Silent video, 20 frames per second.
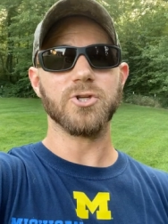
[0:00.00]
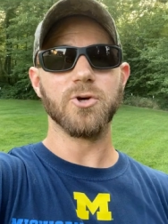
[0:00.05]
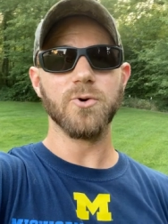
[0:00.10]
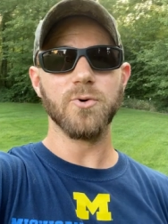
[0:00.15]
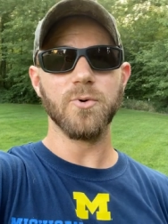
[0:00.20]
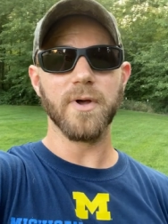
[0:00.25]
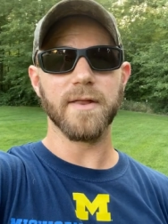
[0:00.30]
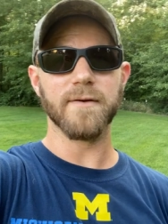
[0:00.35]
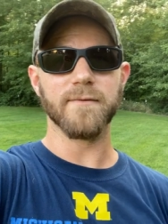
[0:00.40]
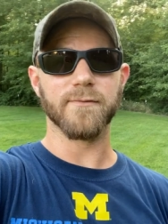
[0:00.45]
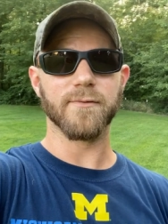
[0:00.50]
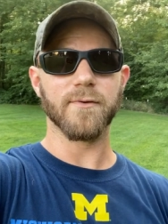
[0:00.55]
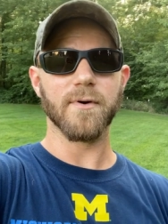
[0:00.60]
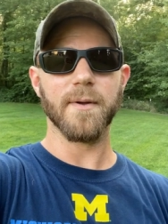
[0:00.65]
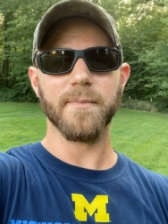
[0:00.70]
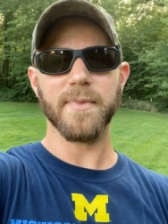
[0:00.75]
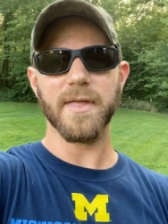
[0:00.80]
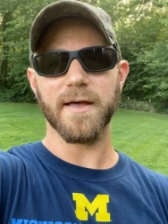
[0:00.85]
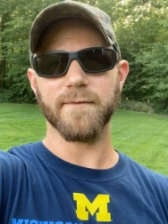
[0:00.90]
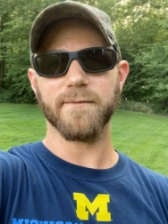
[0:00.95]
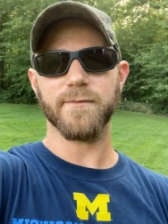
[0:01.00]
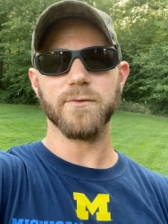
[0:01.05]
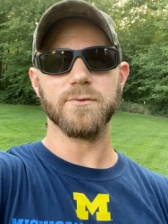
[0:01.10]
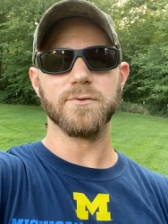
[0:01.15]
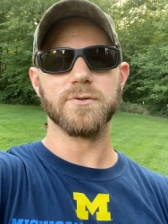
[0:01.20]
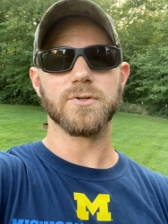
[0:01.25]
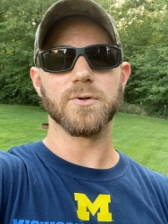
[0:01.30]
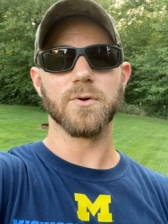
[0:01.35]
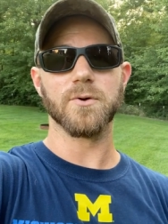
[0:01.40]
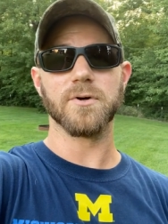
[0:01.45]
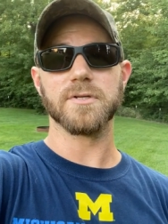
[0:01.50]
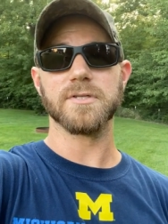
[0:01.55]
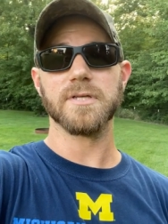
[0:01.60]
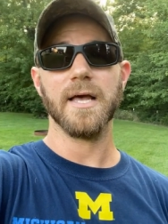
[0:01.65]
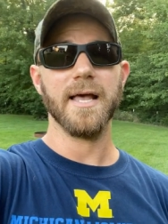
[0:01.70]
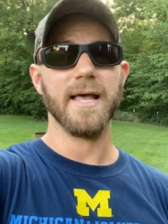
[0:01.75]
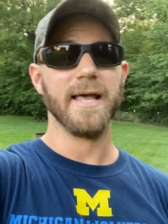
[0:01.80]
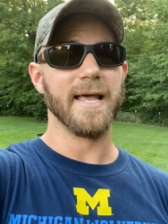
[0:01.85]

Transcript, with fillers: to and from that food source.